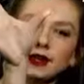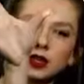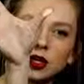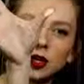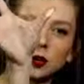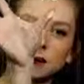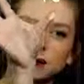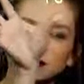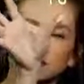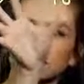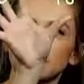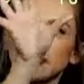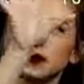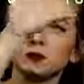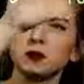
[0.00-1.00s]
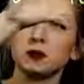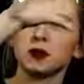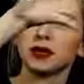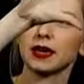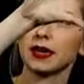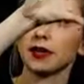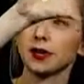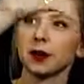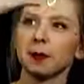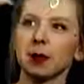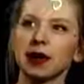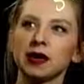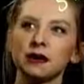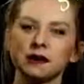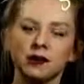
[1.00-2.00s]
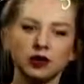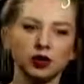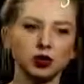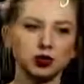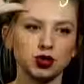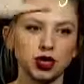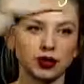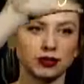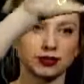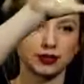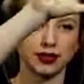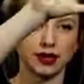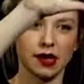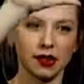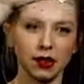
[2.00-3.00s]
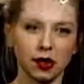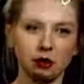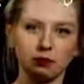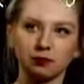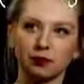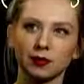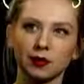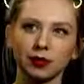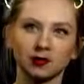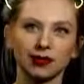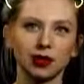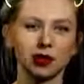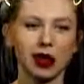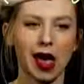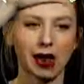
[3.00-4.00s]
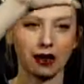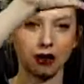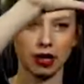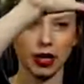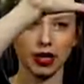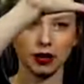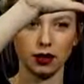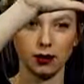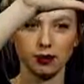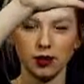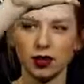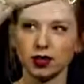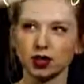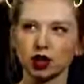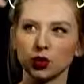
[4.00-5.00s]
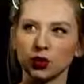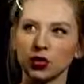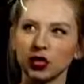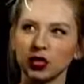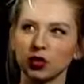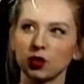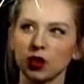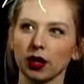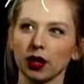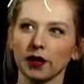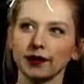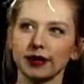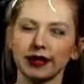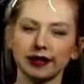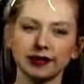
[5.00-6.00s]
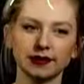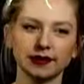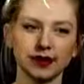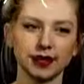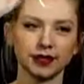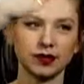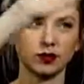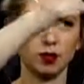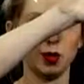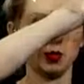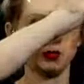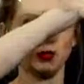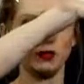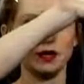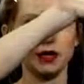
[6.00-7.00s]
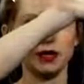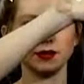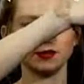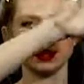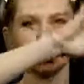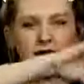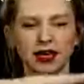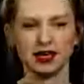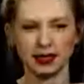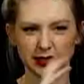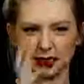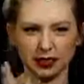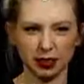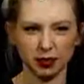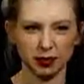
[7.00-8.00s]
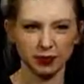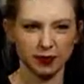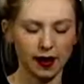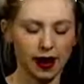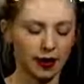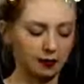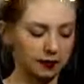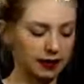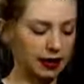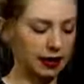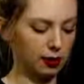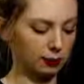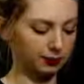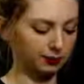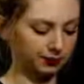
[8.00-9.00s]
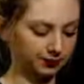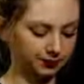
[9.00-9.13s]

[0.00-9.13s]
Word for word: terms, but we can't combine these two chunks together because they're not alike. So we need to work on the insides of both of these, simplify them down.